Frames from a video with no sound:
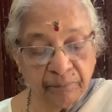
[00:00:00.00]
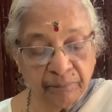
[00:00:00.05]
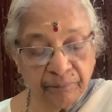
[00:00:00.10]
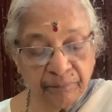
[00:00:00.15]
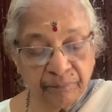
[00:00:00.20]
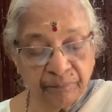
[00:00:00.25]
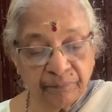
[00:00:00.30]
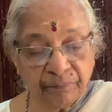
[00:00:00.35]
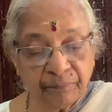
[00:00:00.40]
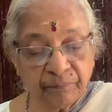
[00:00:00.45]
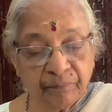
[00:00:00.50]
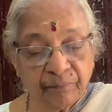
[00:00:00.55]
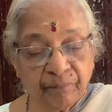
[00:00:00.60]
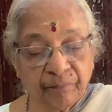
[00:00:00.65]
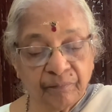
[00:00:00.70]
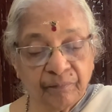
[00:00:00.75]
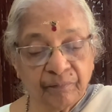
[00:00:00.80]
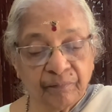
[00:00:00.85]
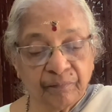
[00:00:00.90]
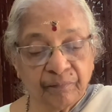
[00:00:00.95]

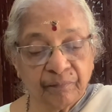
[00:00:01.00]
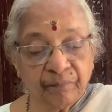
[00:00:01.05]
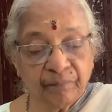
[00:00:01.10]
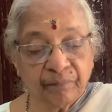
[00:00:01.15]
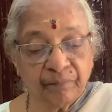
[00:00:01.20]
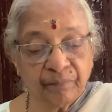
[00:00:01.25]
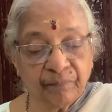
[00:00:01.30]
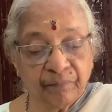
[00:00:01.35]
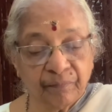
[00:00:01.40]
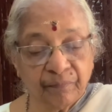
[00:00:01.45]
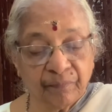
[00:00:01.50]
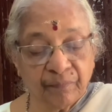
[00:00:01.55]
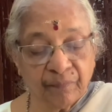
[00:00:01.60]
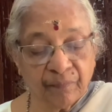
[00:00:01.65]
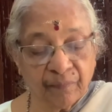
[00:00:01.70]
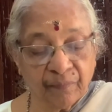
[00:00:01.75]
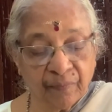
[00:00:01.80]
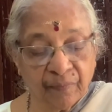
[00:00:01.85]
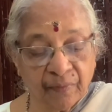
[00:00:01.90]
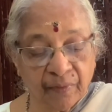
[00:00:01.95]

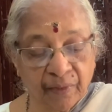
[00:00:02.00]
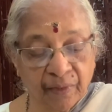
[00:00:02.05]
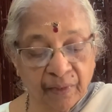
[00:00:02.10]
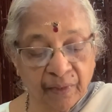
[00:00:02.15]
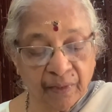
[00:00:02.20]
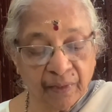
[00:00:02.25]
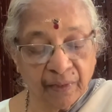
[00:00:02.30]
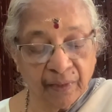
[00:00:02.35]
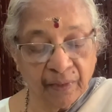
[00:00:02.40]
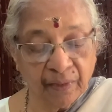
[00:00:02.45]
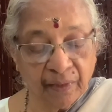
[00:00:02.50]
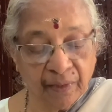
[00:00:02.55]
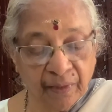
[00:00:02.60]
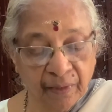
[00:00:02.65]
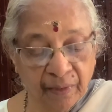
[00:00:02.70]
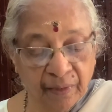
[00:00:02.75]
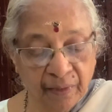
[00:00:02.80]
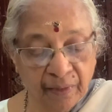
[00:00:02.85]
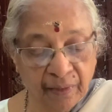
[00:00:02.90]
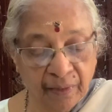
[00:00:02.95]

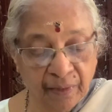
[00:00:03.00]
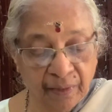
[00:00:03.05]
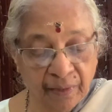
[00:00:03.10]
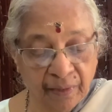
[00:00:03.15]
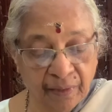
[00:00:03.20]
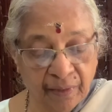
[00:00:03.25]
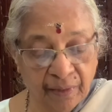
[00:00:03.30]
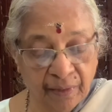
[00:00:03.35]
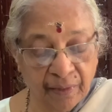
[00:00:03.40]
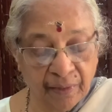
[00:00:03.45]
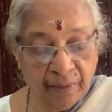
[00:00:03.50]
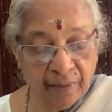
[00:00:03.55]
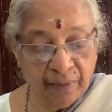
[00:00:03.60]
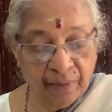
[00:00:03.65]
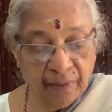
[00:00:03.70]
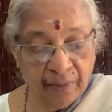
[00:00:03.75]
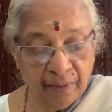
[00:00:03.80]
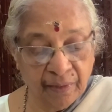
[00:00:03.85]
Nothing is said.